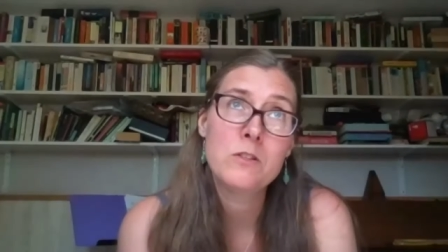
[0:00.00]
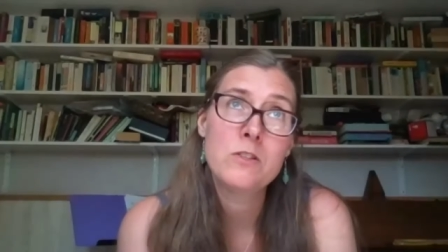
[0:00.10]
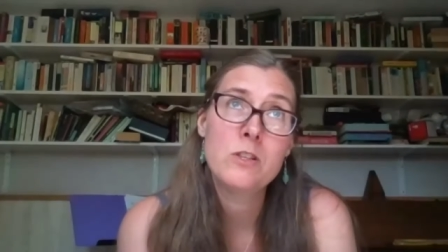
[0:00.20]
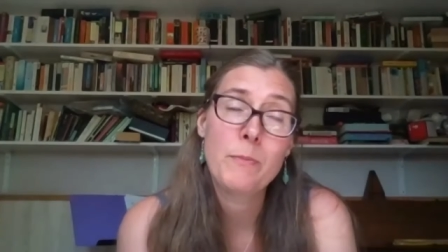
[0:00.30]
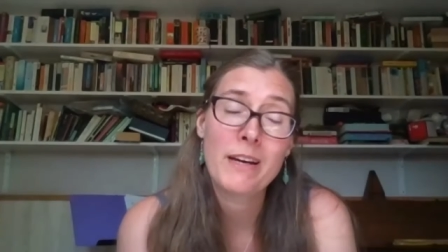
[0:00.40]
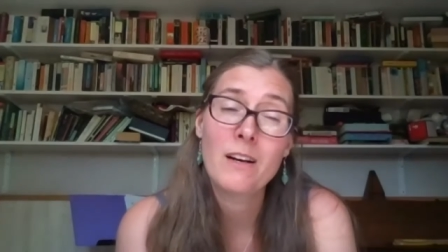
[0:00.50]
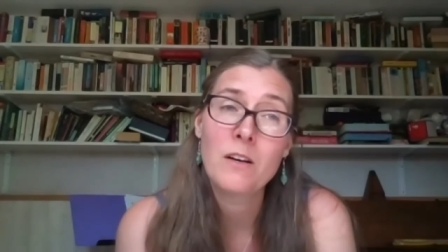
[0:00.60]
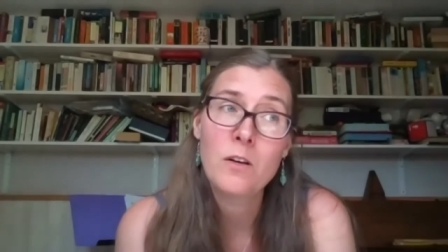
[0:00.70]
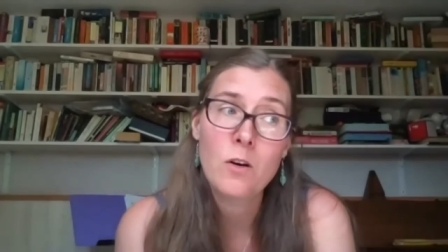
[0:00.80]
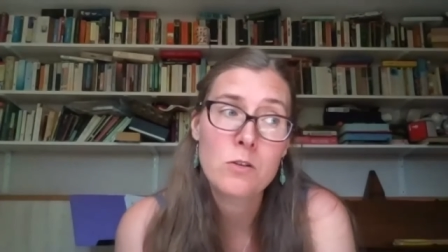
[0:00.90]
zooming and
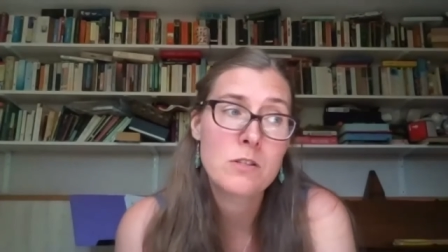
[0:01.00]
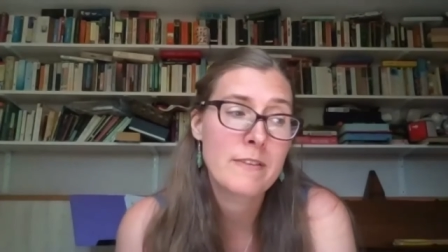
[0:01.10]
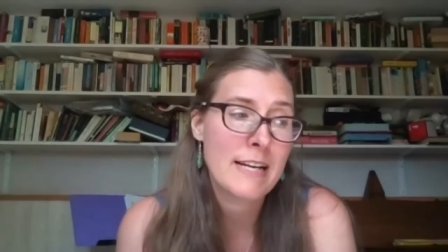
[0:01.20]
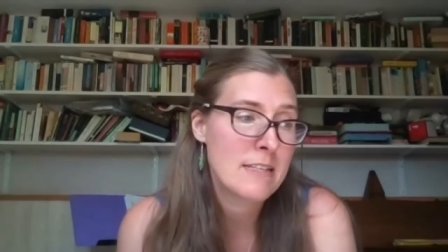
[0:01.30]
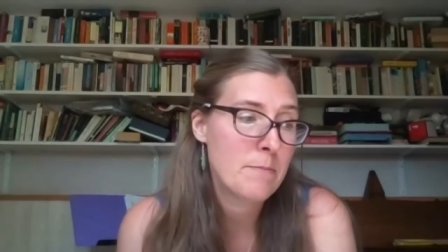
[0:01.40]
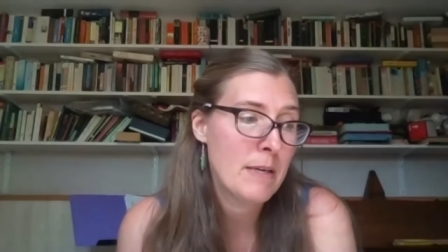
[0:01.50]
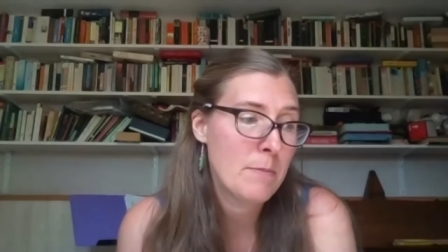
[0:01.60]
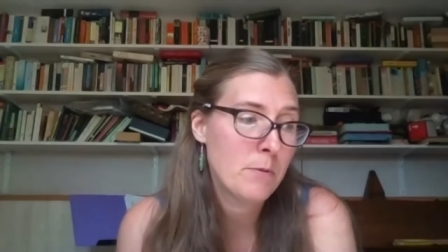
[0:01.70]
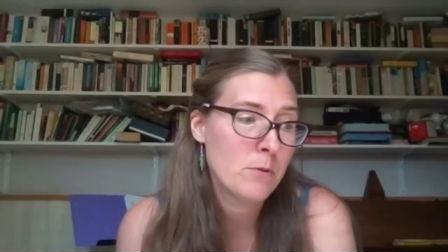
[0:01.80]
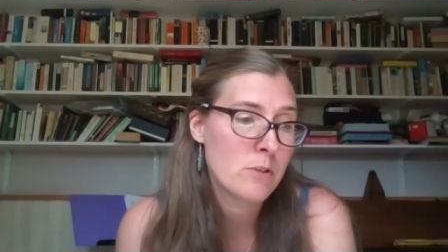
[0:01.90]
a lot of getting
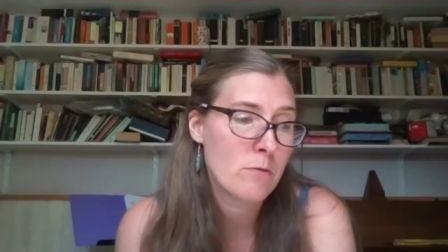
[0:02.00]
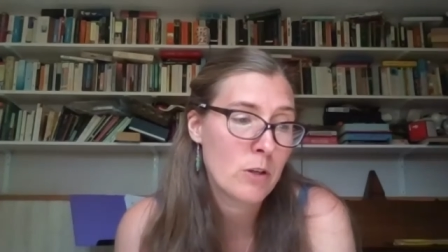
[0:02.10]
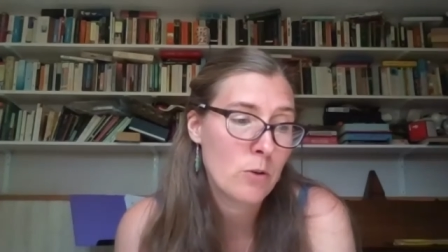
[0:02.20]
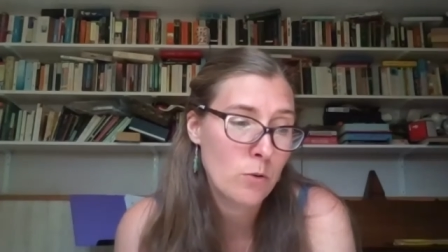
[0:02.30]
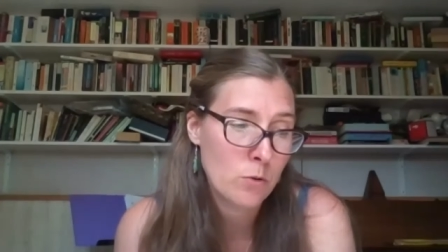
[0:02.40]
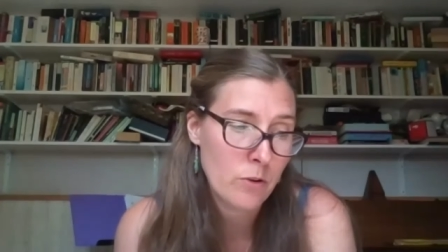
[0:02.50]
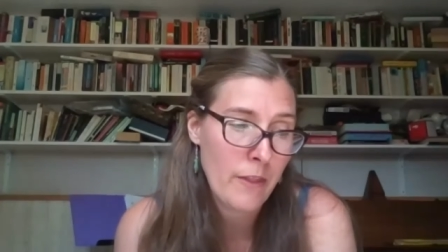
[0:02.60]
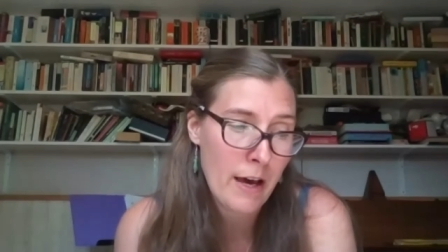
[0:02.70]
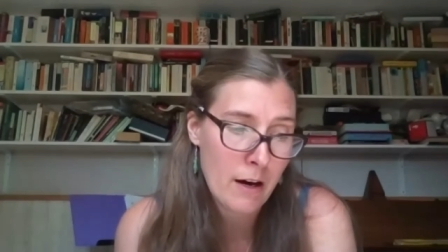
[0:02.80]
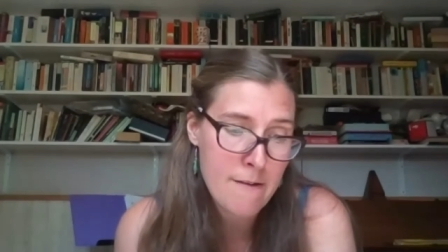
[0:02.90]
people to record on
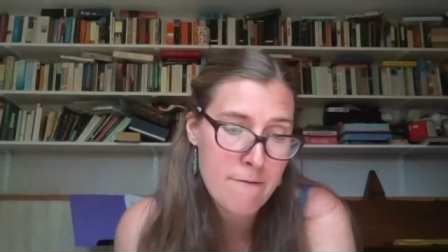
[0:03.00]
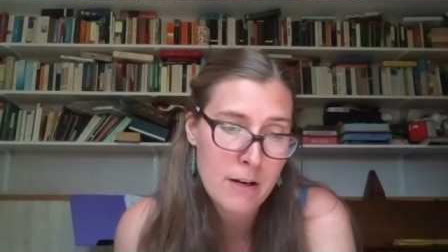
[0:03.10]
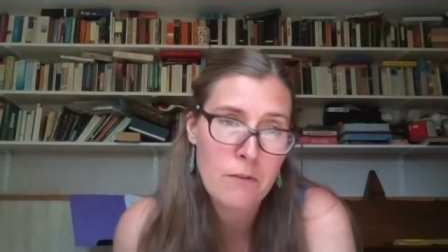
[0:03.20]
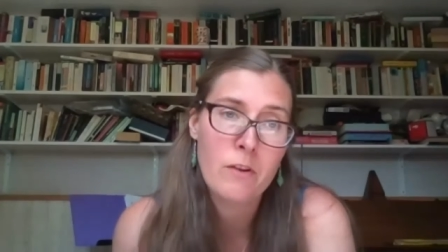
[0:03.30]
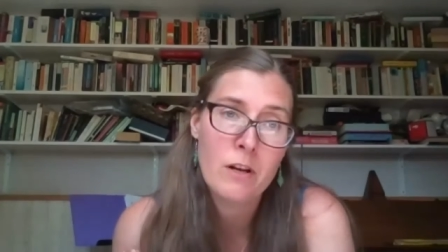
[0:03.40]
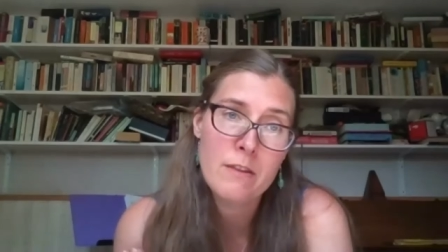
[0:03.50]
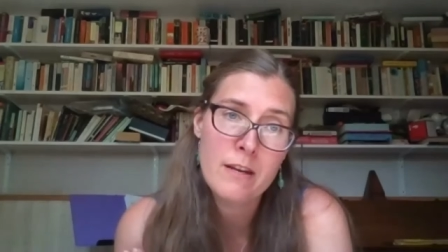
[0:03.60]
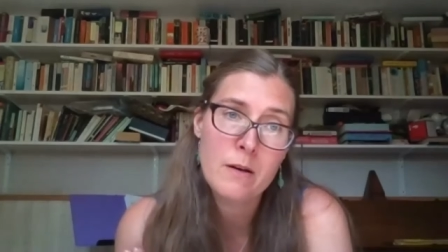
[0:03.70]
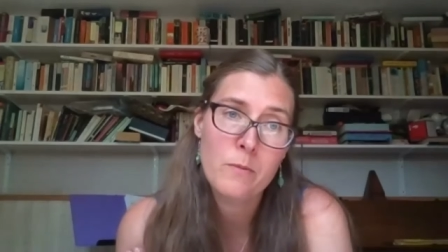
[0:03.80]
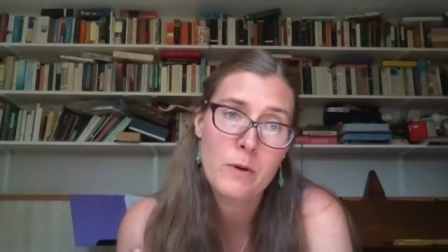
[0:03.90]
their iphones and i
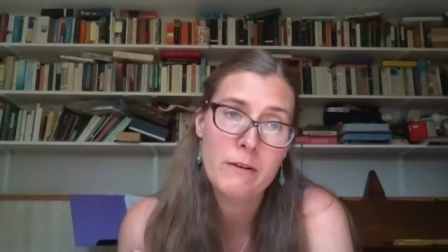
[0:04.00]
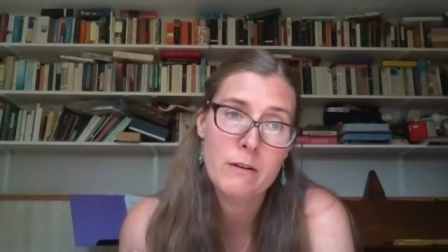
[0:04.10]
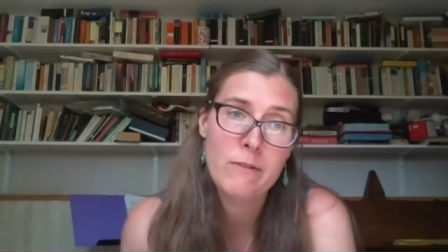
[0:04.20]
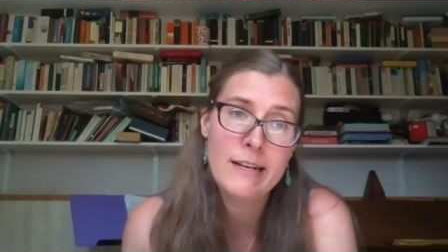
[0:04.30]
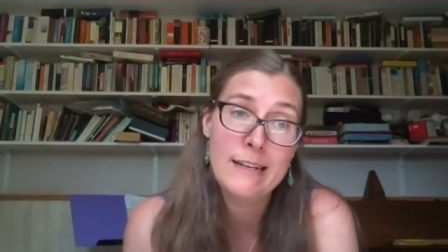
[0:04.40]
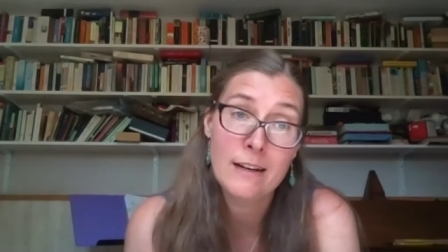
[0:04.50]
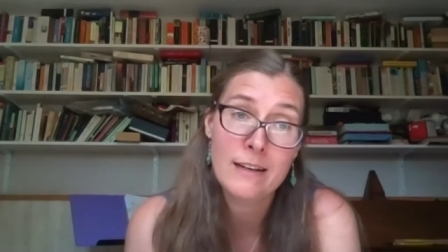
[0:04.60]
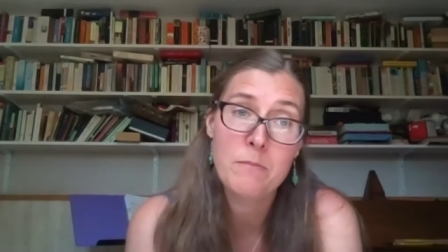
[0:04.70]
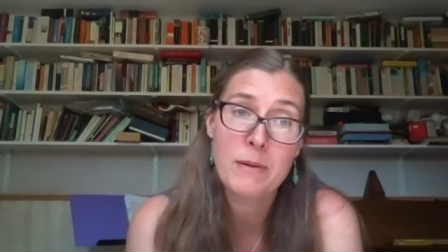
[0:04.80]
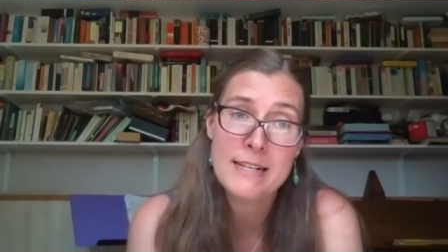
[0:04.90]
think we're in a really
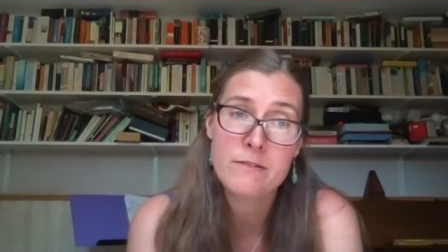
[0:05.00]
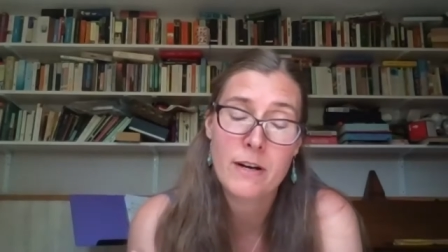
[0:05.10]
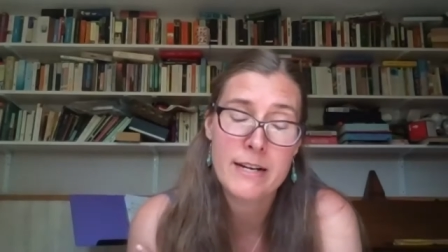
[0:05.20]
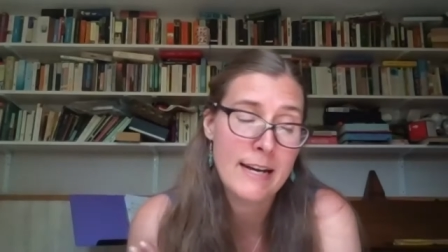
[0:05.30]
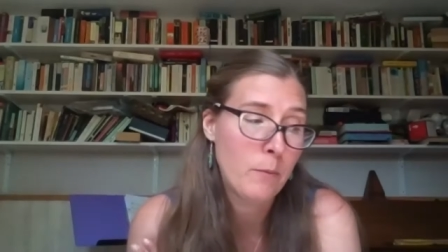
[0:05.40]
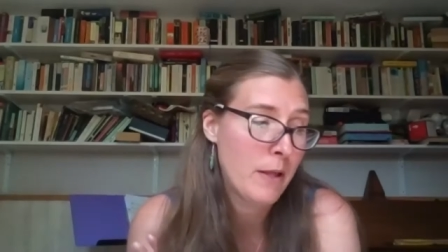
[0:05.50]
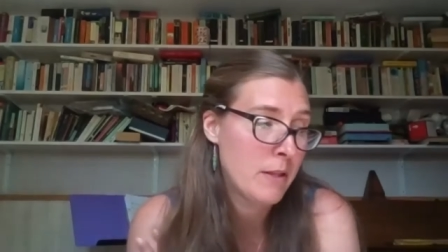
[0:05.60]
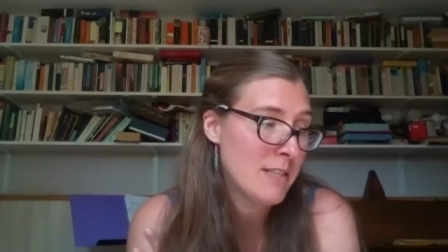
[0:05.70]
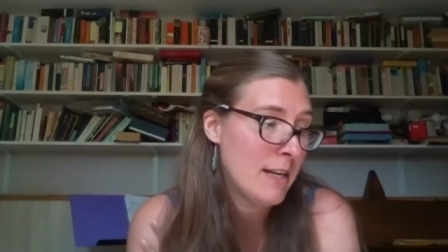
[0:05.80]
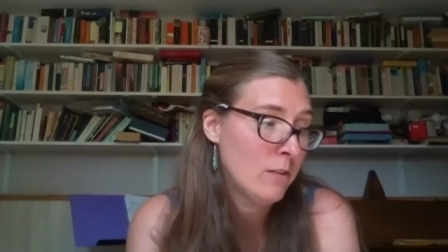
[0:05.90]
lucky place right now where
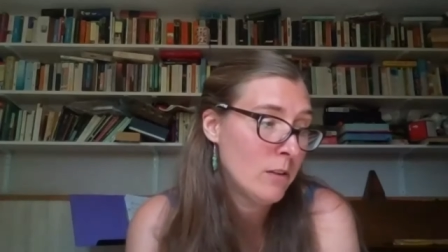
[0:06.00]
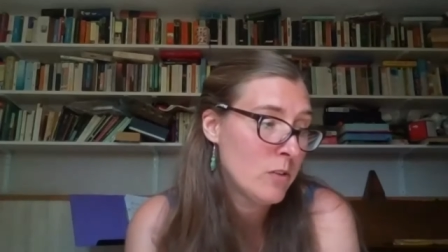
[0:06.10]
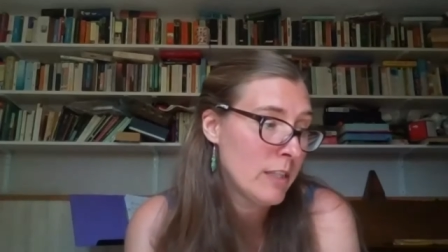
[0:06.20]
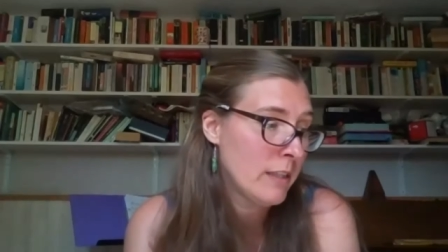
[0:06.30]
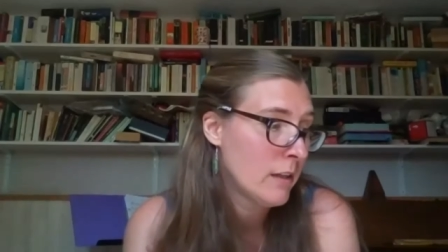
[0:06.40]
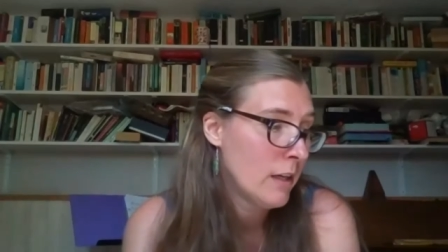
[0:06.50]
the technology